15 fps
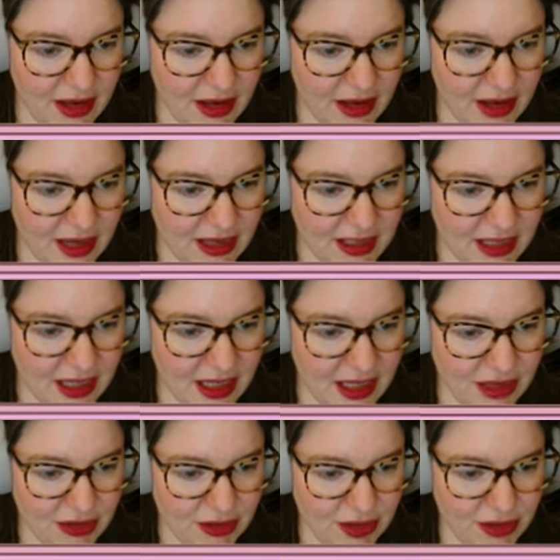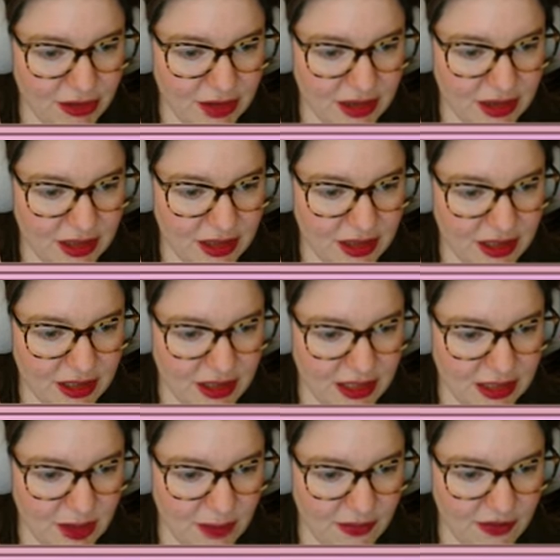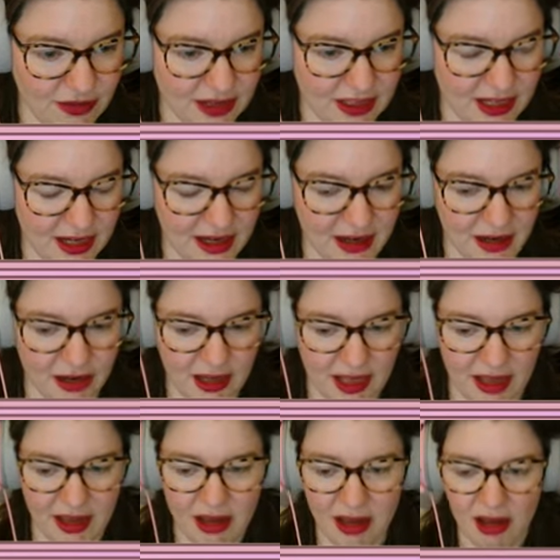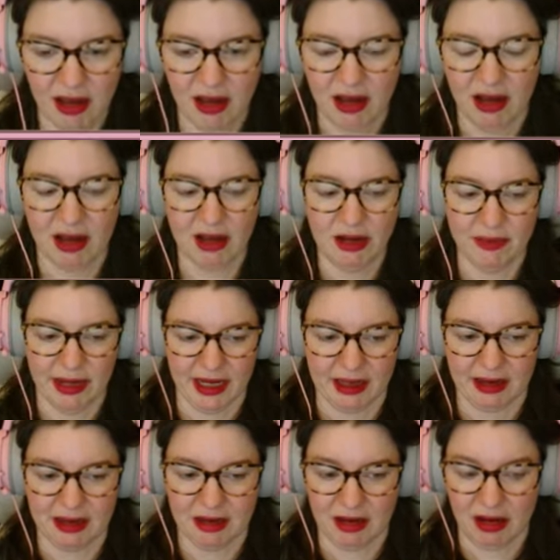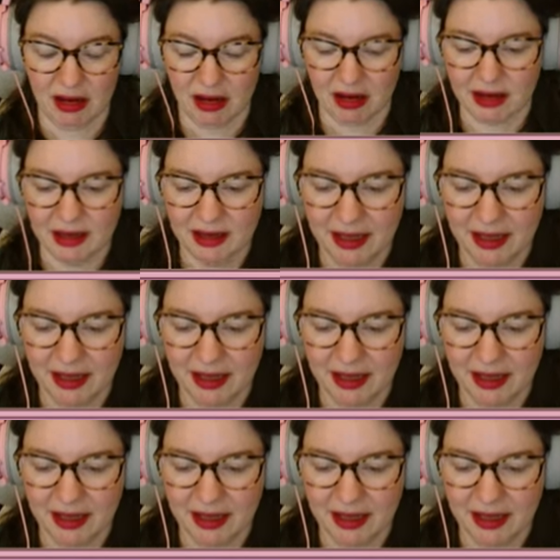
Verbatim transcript: I see you, you're good. It stopped for a sec. Okay. Oh my God.